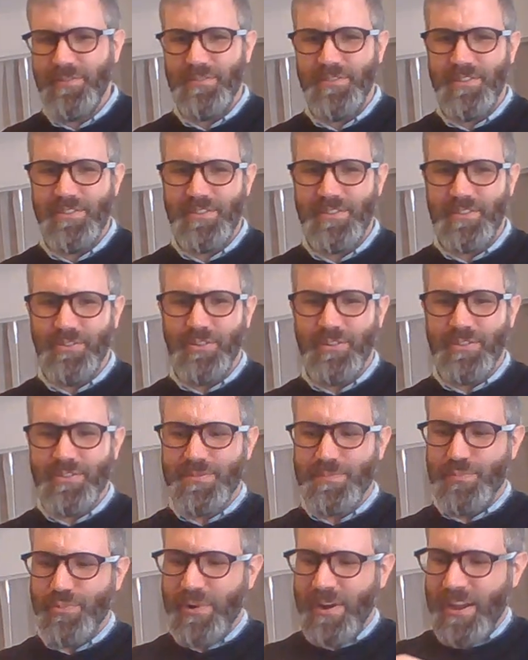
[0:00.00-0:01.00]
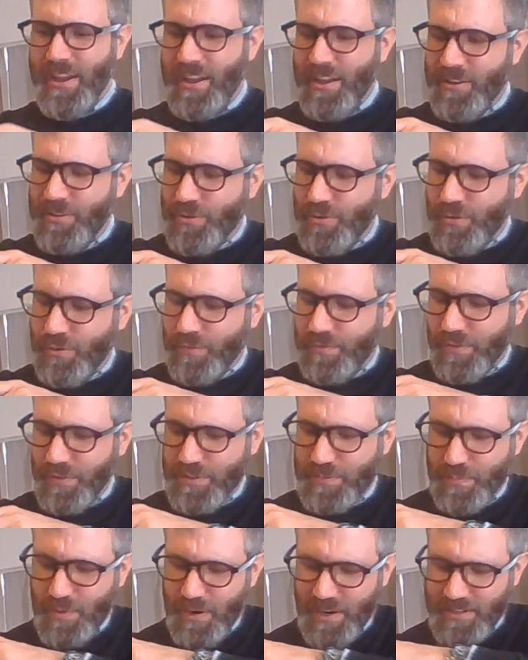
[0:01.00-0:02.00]
This thing looks brand new.
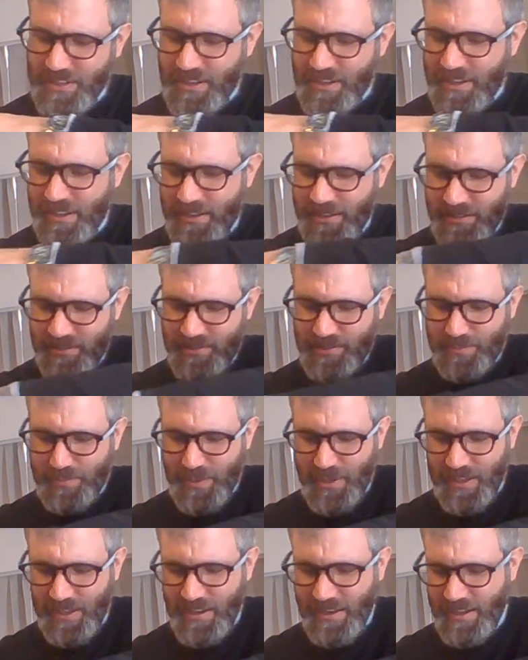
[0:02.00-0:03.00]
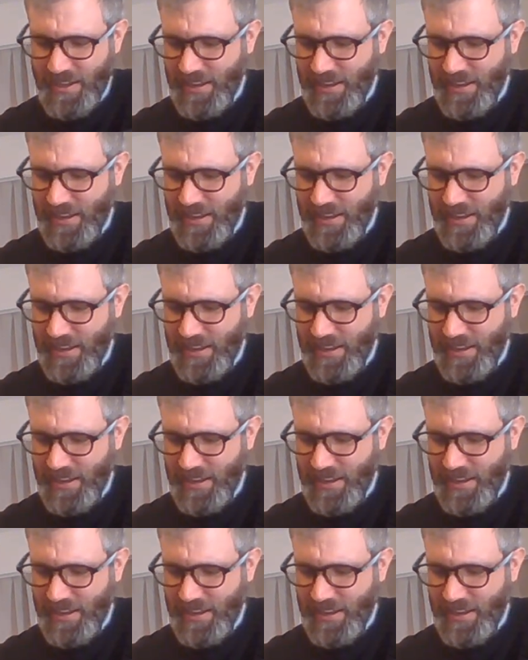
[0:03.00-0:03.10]
First pressing, Japan.